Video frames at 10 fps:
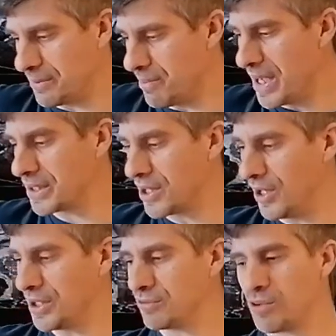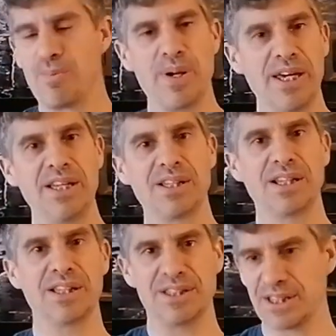that mankind
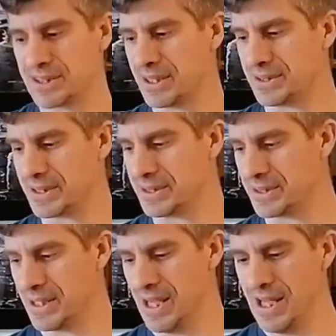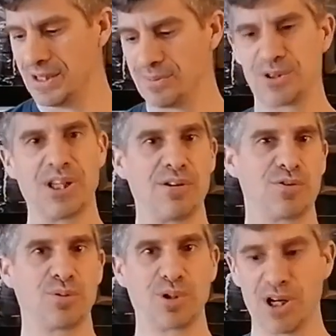repeatedly distances
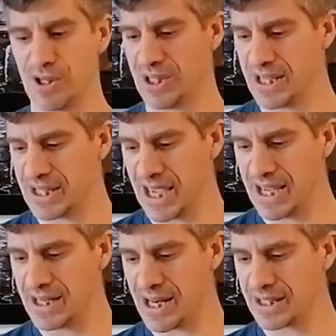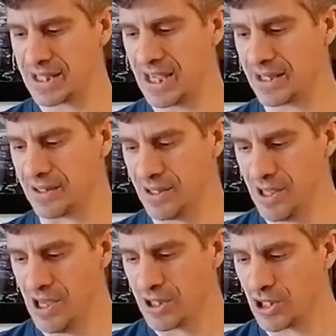themselves from God again and again.
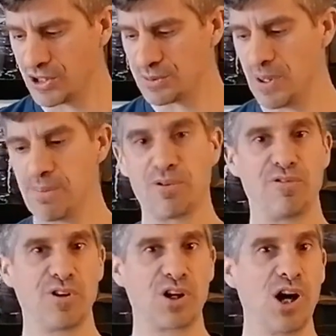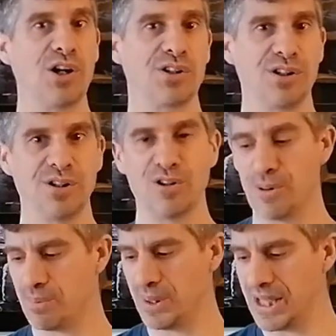God's people forgot
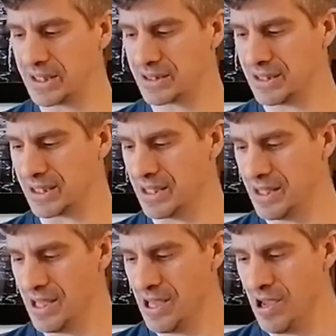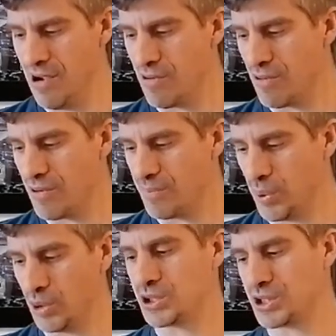or blatantly
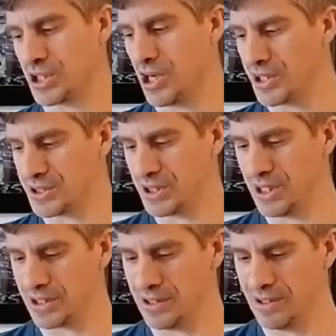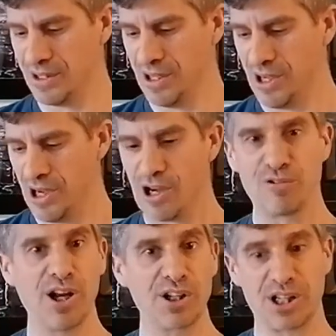pushed God aside.
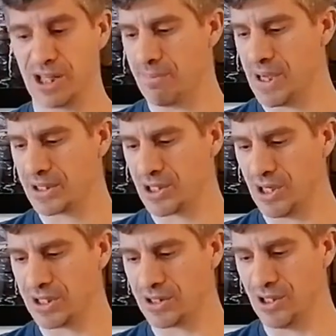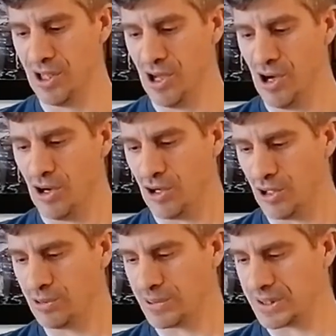Ironically, mankind
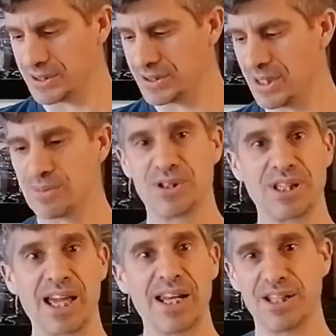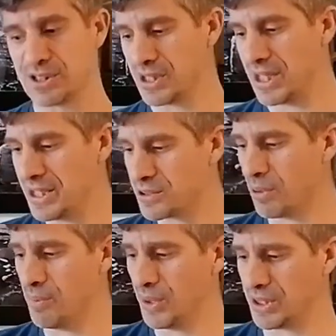always seems to get in, into
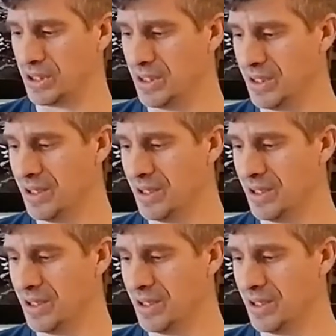a muddle